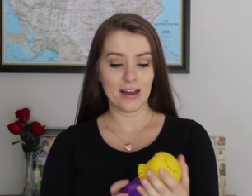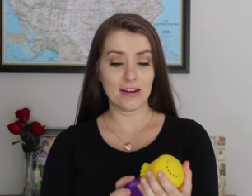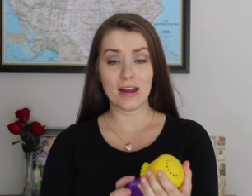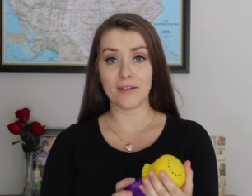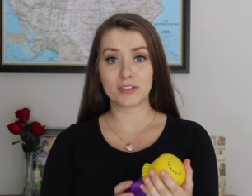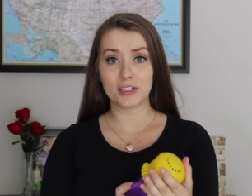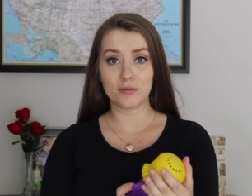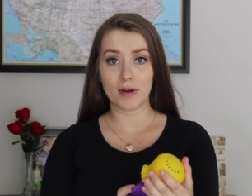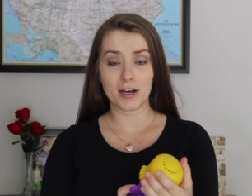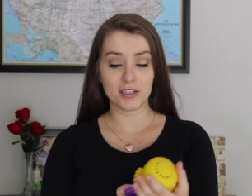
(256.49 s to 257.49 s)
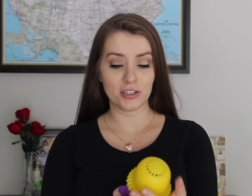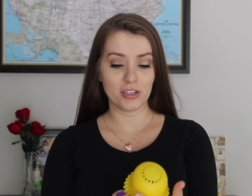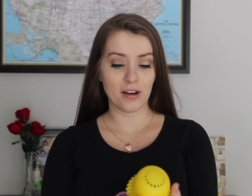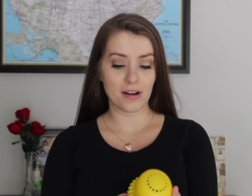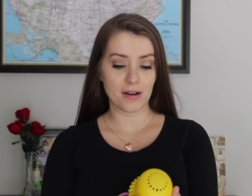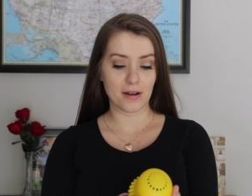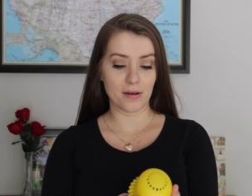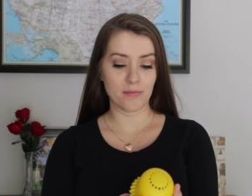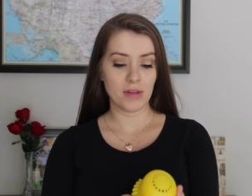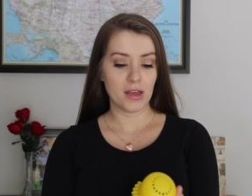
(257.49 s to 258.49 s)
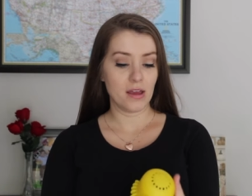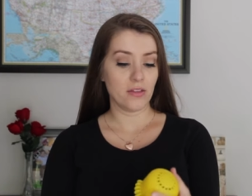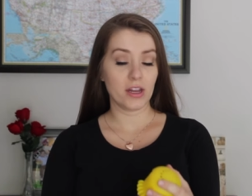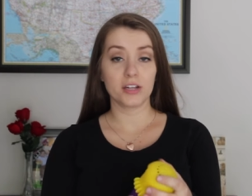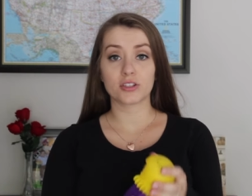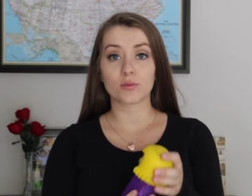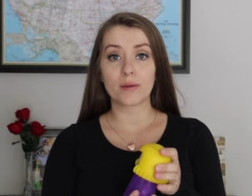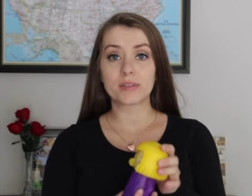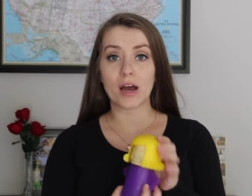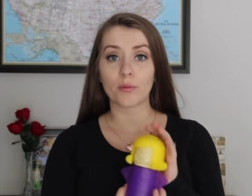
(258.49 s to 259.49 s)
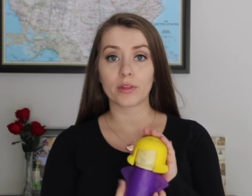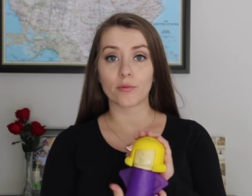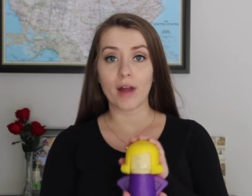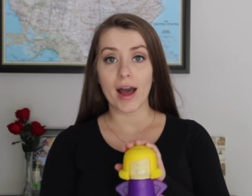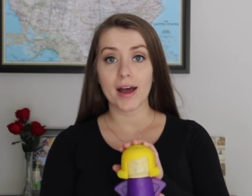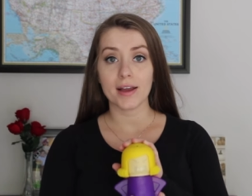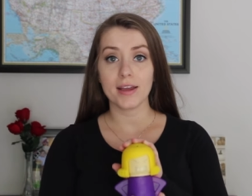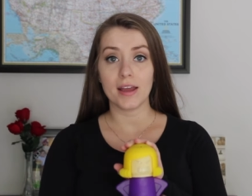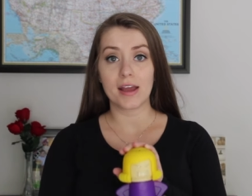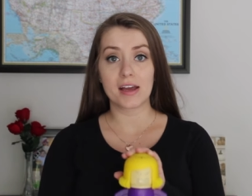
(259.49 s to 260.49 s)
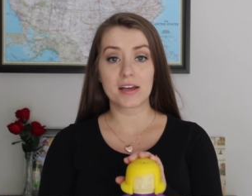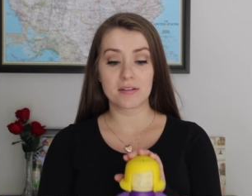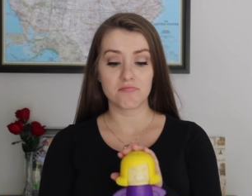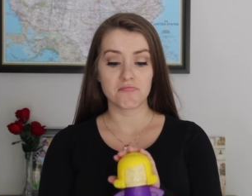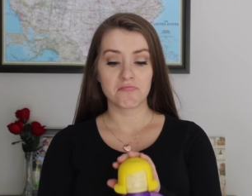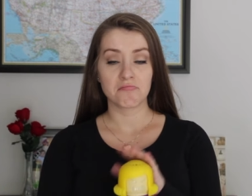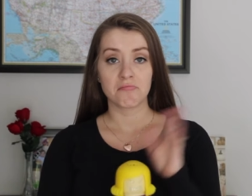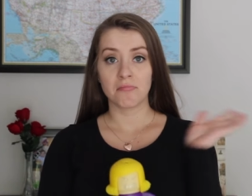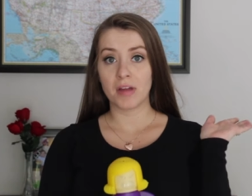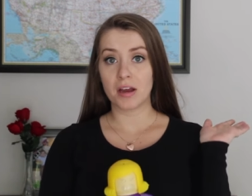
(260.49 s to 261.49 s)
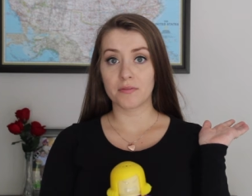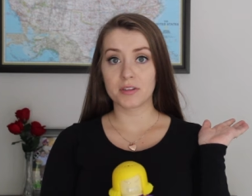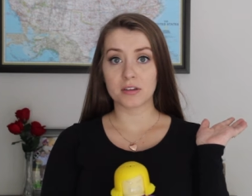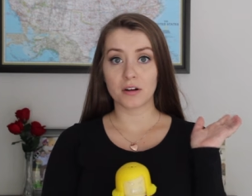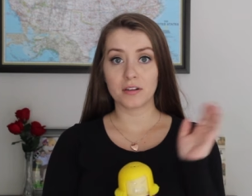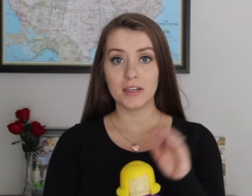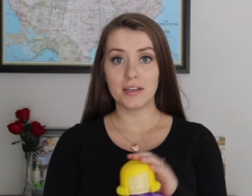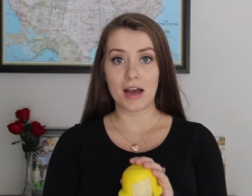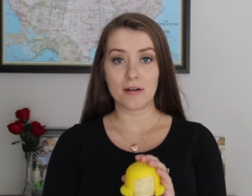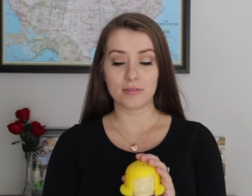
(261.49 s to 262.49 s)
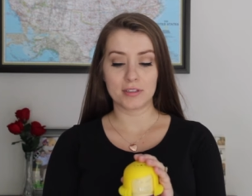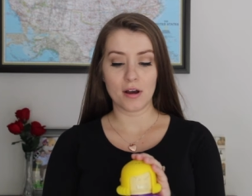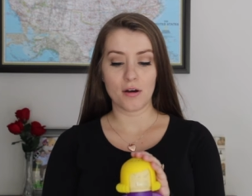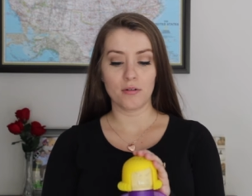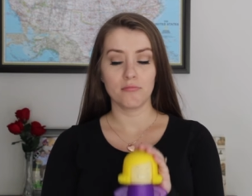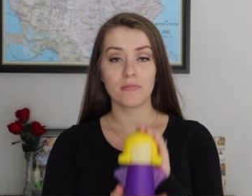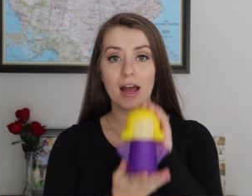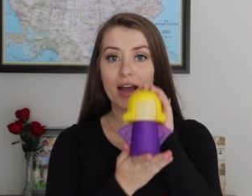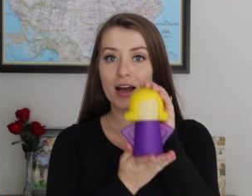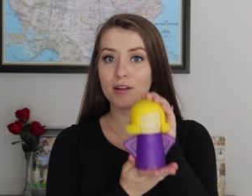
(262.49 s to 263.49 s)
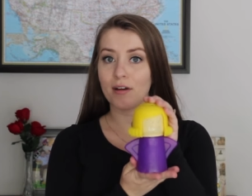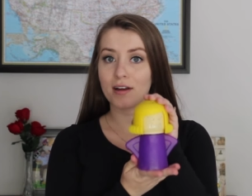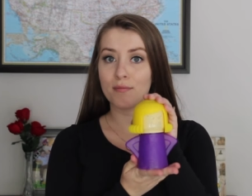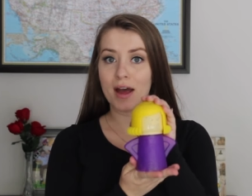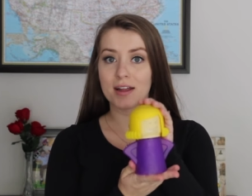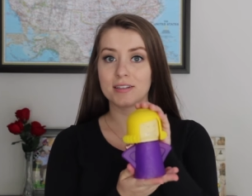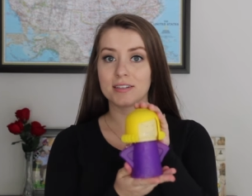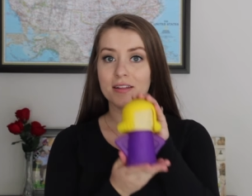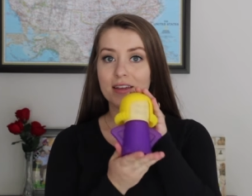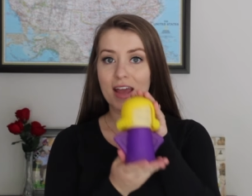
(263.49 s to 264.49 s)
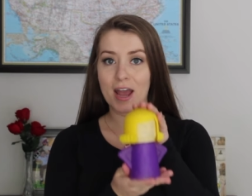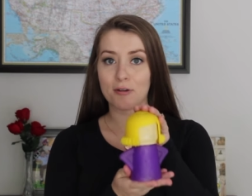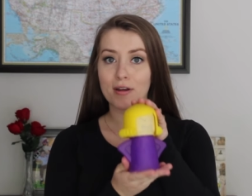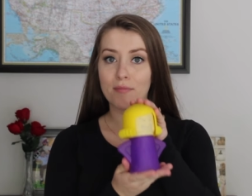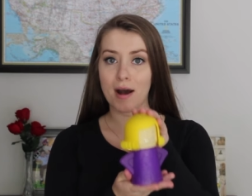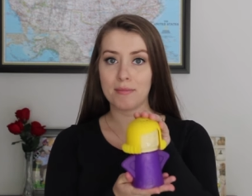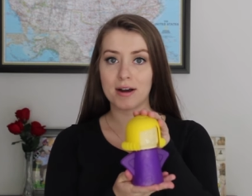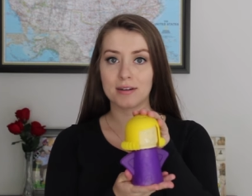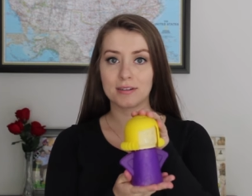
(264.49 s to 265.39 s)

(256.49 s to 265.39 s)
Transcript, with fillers: I didn't have to do much. Um, then I just wiped down with a rag and my oven's all clean now. So I highly recommend the Angry Mama.